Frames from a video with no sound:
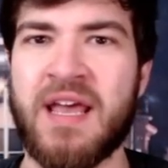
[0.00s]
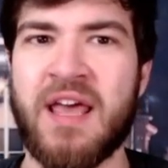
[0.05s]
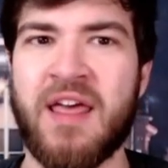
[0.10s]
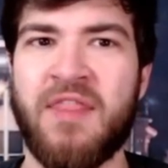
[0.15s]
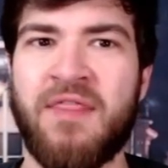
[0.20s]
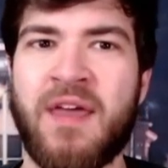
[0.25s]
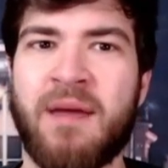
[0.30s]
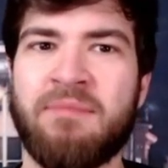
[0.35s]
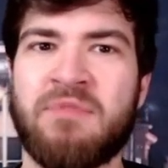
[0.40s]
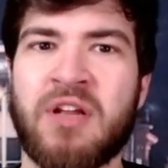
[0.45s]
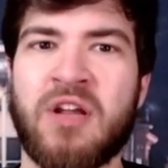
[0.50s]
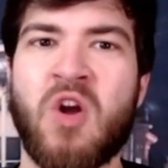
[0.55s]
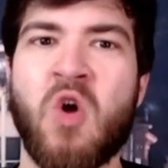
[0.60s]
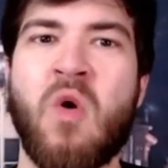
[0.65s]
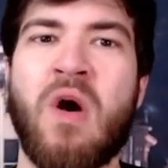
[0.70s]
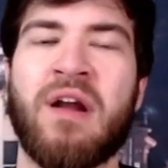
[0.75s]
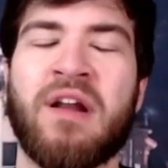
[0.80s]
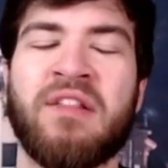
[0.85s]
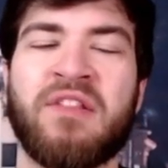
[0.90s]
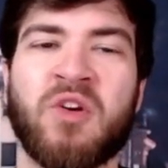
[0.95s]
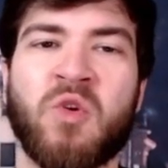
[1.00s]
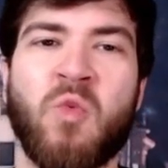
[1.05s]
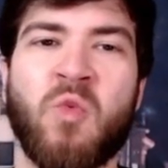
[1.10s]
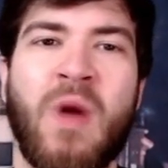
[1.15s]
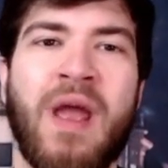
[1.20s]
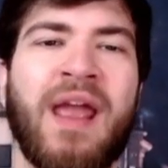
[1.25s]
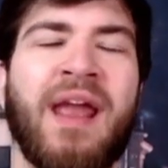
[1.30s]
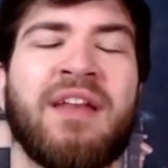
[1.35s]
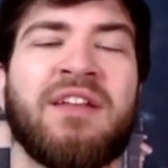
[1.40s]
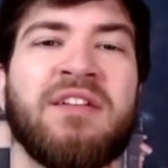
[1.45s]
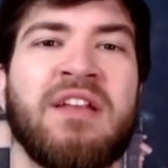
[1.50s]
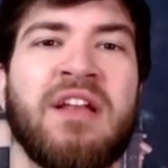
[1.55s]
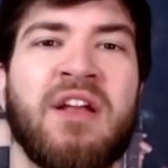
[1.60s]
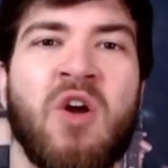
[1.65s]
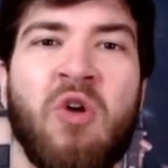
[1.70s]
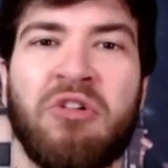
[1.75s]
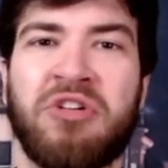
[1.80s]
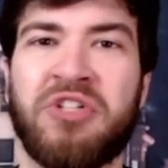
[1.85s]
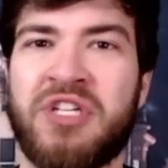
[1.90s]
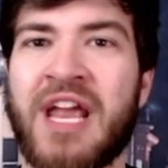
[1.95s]
them to go out of their way to
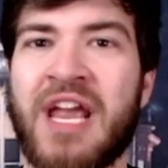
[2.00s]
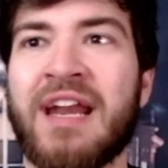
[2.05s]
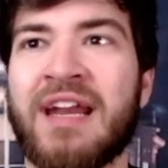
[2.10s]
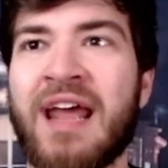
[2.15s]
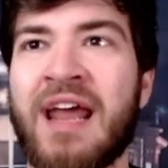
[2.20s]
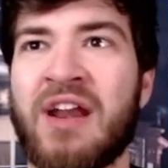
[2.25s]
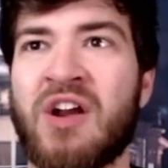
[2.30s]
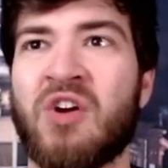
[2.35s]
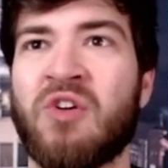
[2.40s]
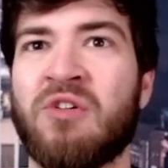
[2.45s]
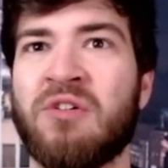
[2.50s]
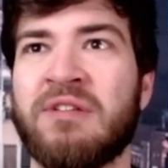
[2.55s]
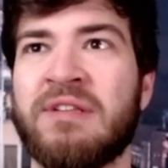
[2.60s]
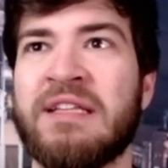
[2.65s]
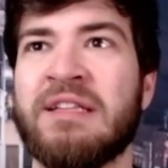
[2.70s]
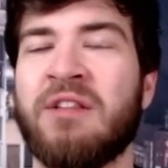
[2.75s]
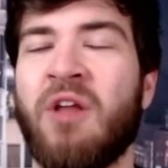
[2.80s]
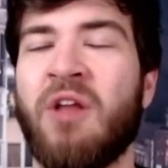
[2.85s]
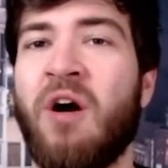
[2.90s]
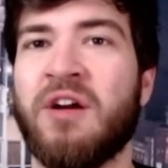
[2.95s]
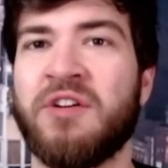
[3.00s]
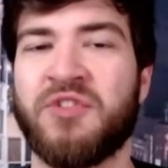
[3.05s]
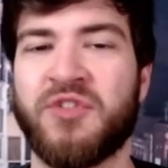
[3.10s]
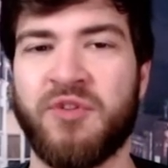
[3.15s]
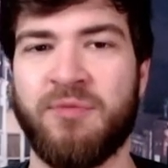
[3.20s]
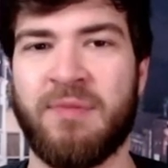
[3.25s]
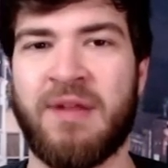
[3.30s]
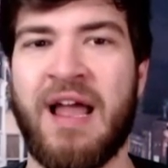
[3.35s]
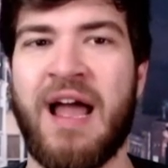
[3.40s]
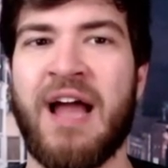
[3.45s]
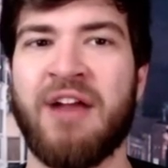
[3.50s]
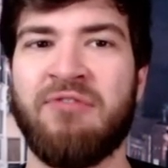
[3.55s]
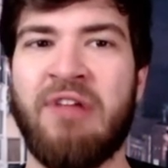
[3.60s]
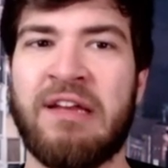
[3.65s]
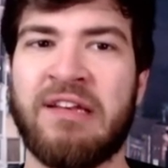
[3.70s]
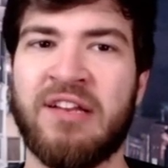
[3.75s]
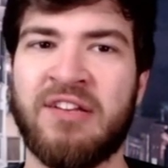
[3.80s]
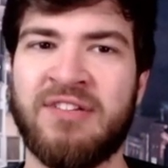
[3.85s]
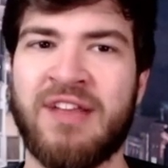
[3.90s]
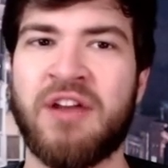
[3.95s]
negotiate an early long-term
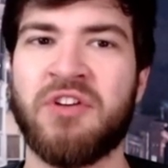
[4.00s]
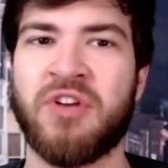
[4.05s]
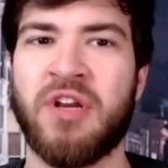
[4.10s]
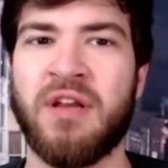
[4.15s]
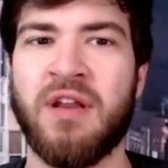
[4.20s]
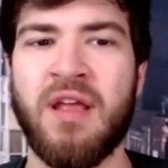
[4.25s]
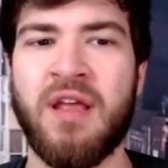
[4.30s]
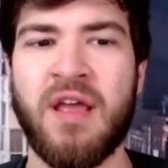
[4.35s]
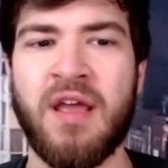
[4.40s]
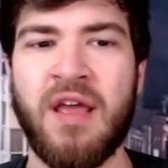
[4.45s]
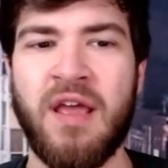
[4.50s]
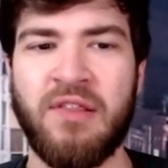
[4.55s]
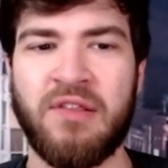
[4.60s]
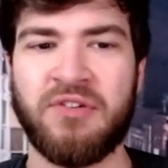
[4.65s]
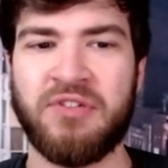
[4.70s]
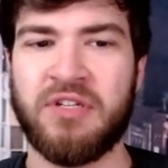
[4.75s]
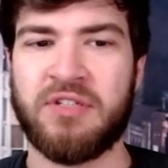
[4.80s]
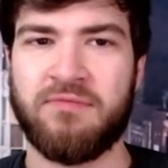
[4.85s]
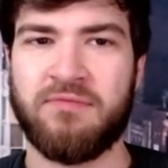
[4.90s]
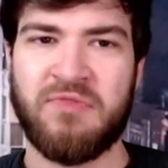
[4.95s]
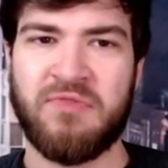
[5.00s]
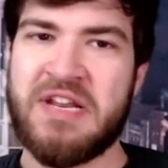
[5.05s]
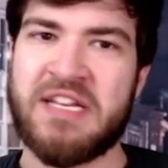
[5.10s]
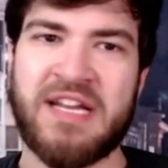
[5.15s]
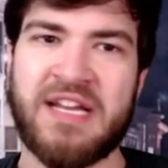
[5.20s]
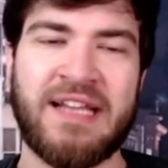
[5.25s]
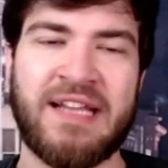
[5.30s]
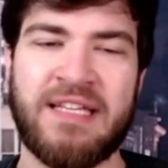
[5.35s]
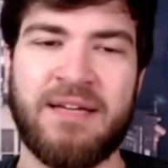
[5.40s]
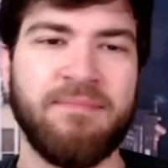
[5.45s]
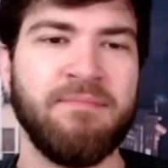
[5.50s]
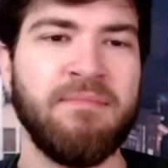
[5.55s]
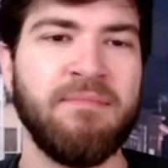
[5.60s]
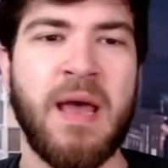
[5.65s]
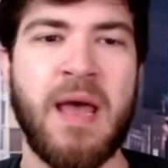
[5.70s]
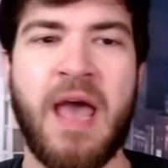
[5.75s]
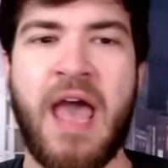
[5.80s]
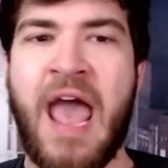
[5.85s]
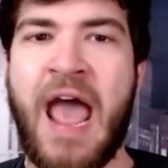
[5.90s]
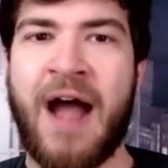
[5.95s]
contract extension. They'll just re-sign them
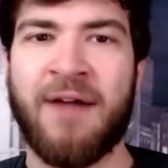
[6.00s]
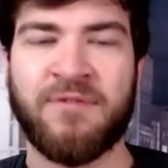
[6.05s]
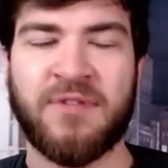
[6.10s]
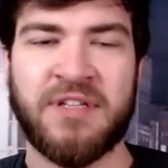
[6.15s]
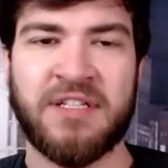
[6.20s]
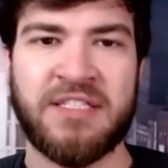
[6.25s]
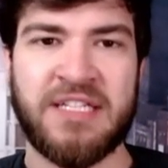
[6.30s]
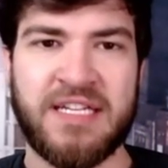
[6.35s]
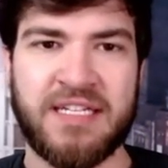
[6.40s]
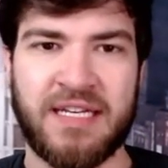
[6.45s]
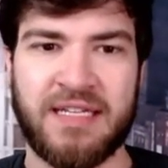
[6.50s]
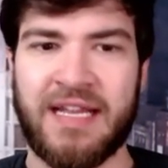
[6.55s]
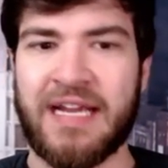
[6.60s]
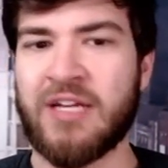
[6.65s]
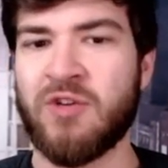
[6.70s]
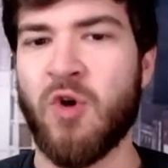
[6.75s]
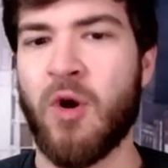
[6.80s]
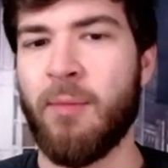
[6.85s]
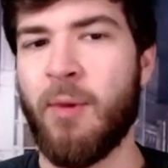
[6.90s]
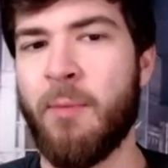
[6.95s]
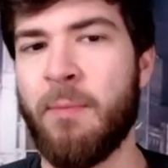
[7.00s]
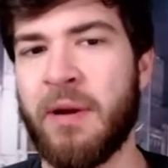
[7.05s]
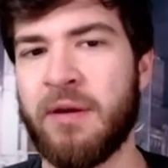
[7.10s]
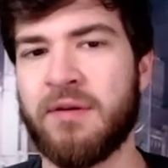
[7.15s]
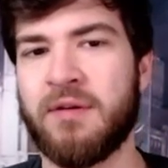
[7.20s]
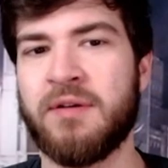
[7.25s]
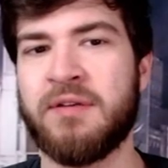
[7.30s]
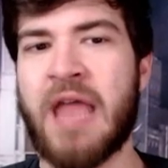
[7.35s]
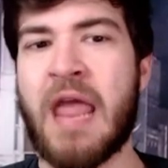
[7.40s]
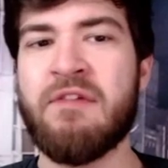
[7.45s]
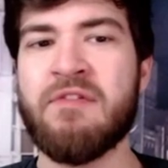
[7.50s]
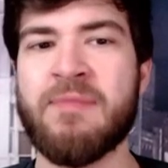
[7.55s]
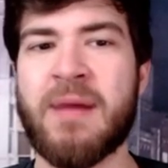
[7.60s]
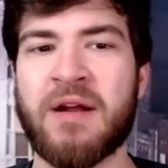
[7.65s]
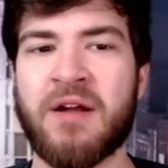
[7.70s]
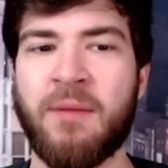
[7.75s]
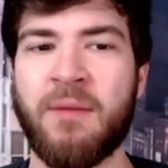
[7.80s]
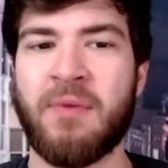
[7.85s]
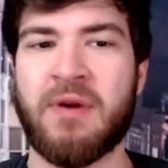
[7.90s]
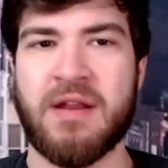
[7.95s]
after the season like normal. But David
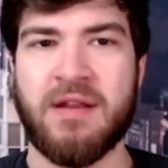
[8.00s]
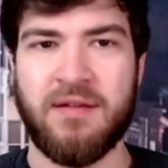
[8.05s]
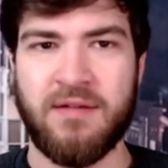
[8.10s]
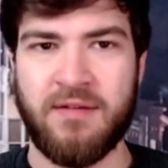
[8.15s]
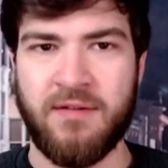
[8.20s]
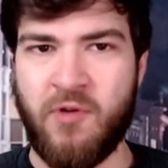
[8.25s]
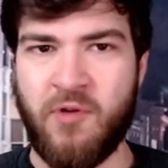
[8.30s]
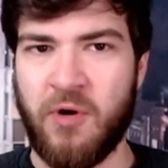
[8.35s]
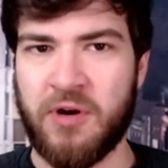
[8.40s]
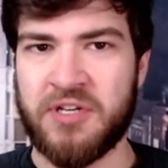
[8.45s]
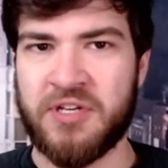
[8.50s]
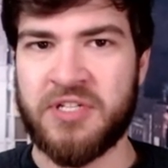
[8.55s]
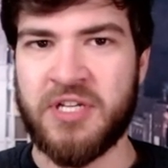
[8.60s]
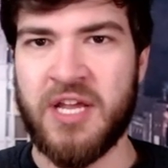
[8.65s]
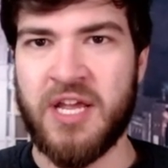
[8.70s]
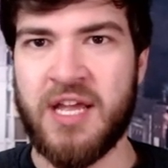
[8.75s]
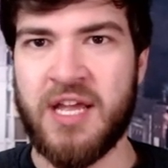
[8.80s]
Montgomery, of course,